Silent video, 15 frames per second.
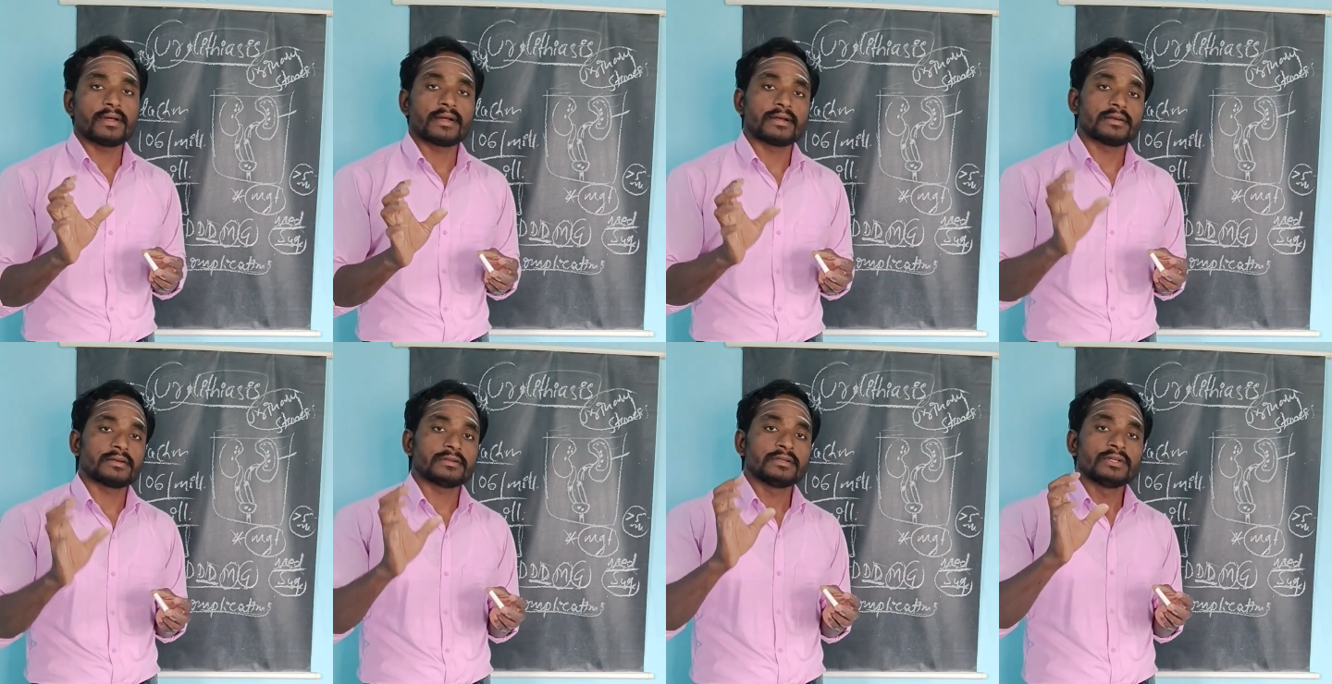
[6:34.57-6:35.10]

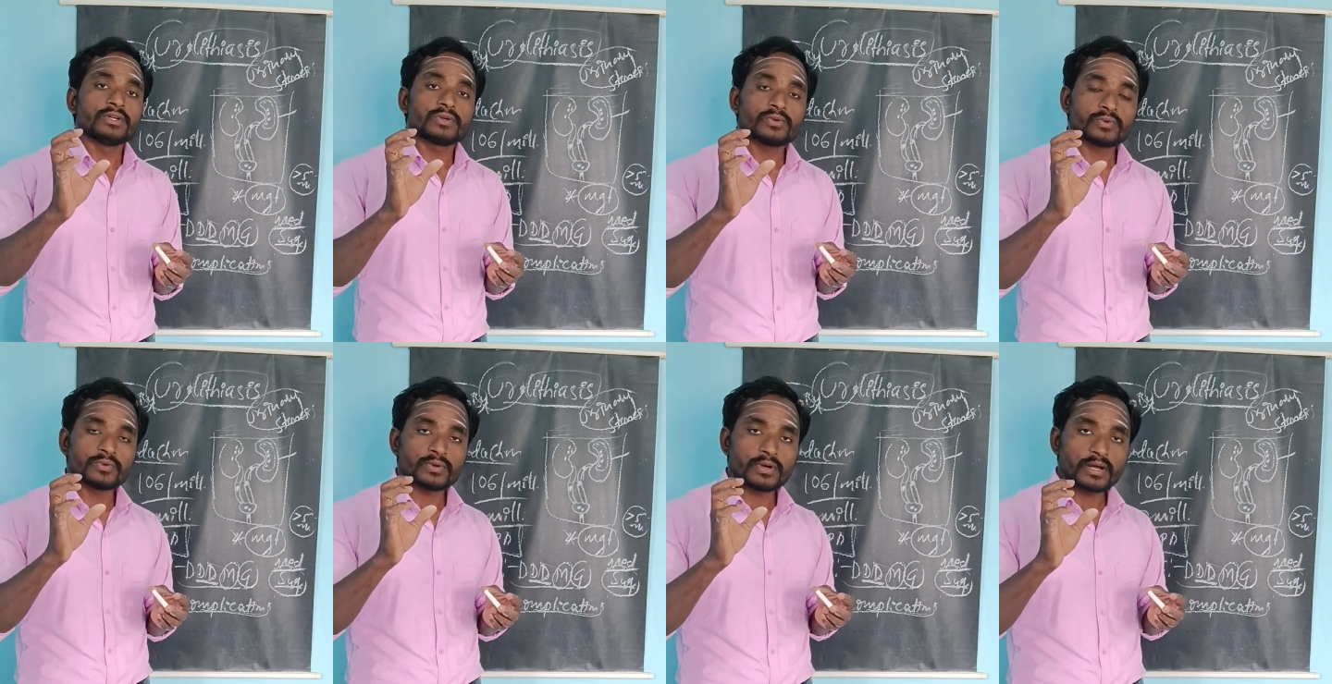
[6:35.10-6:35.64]
and
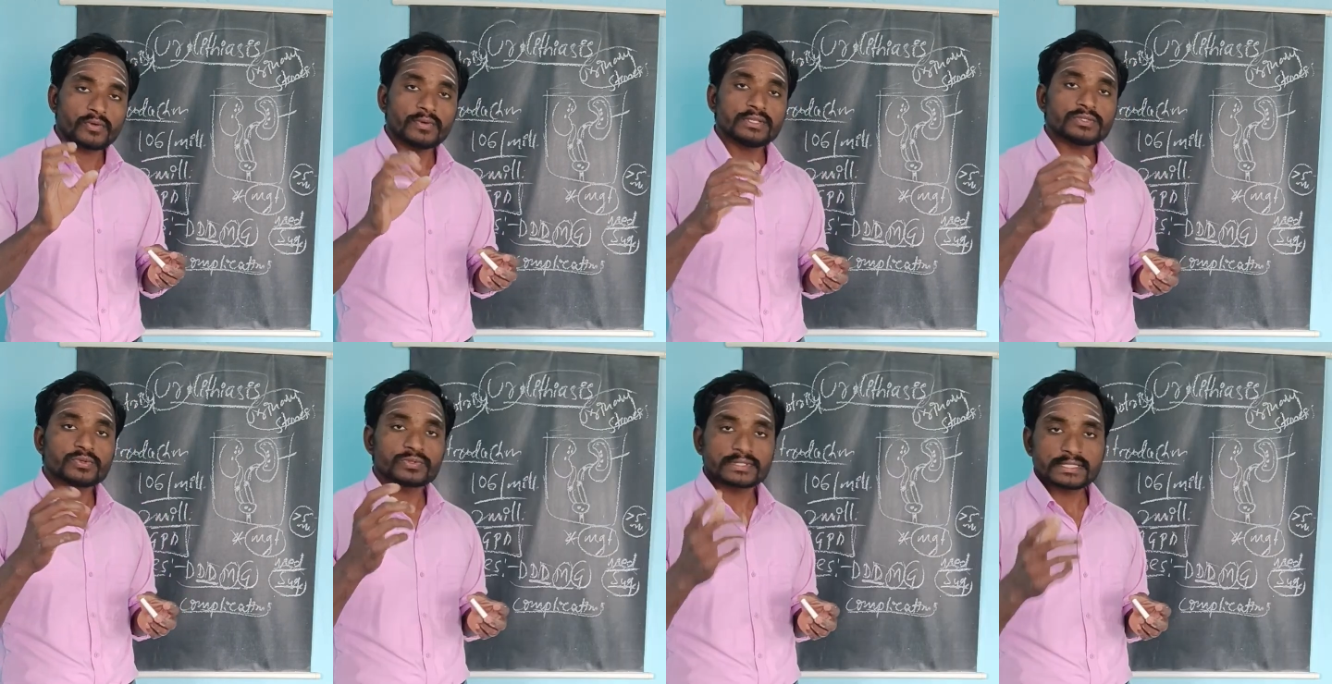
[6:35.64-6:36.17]
to advise
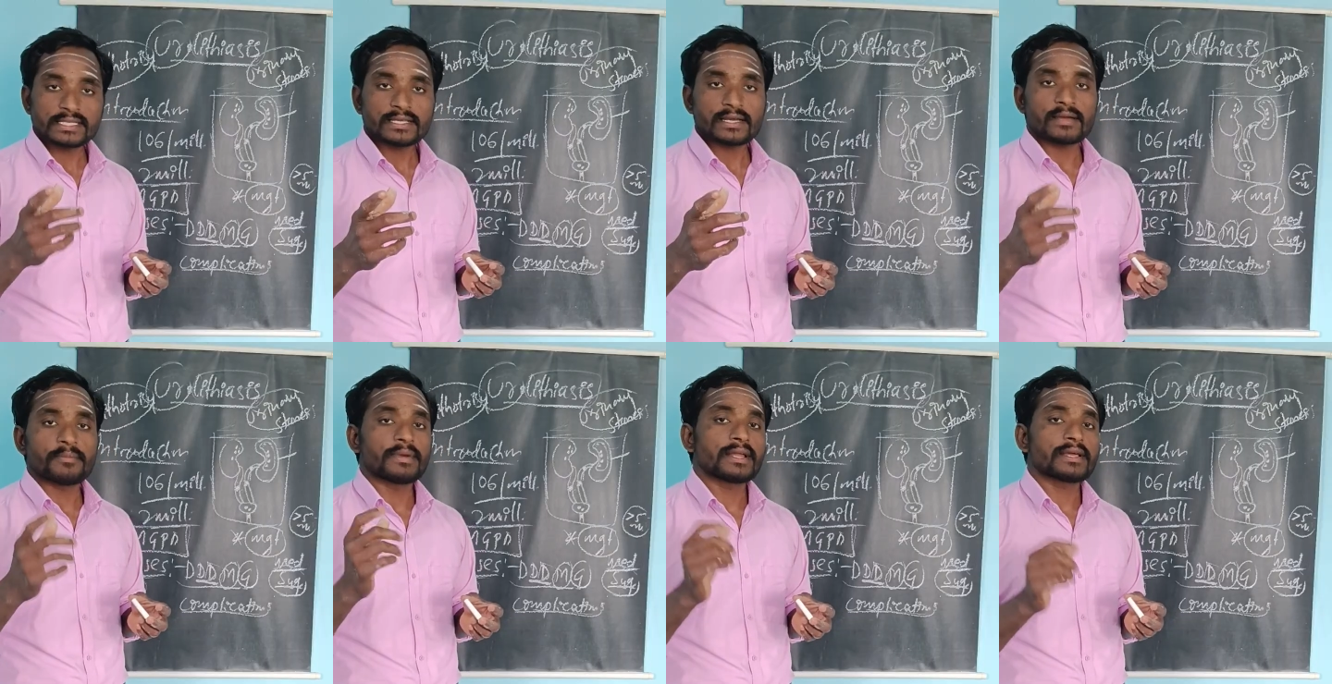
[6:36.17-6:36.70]
to seek
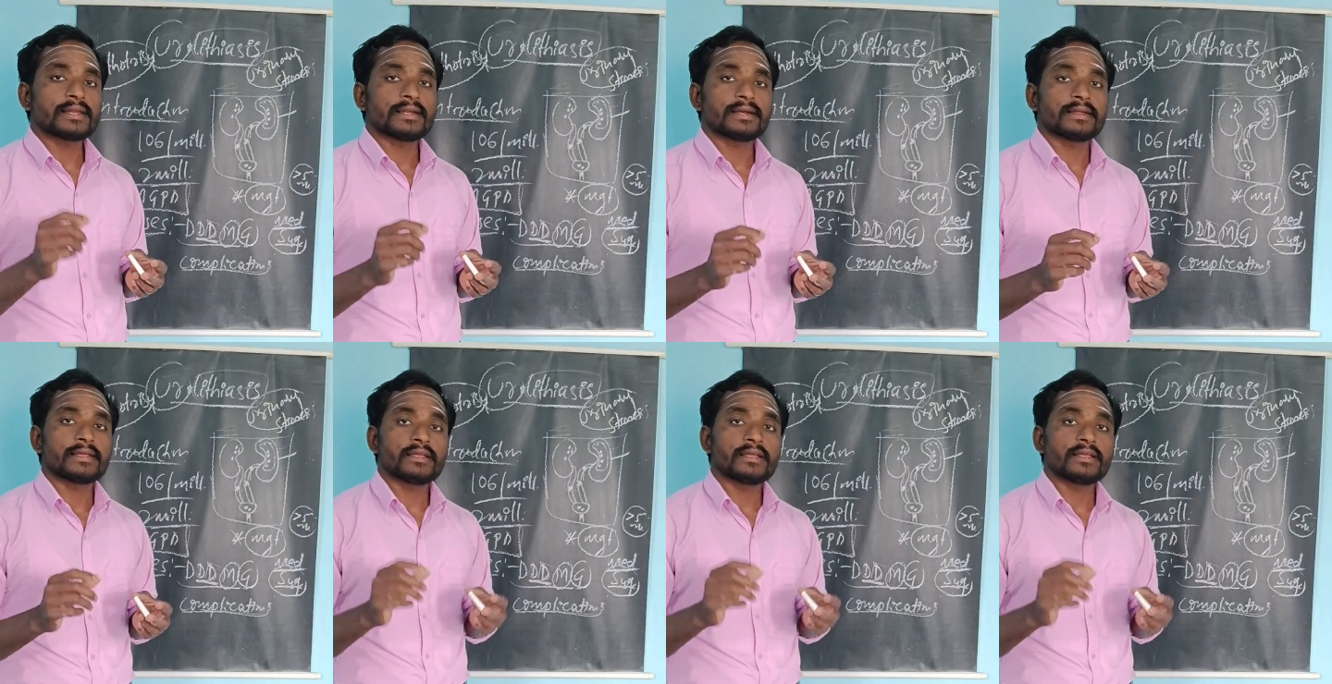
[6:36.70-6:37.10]
a medical aid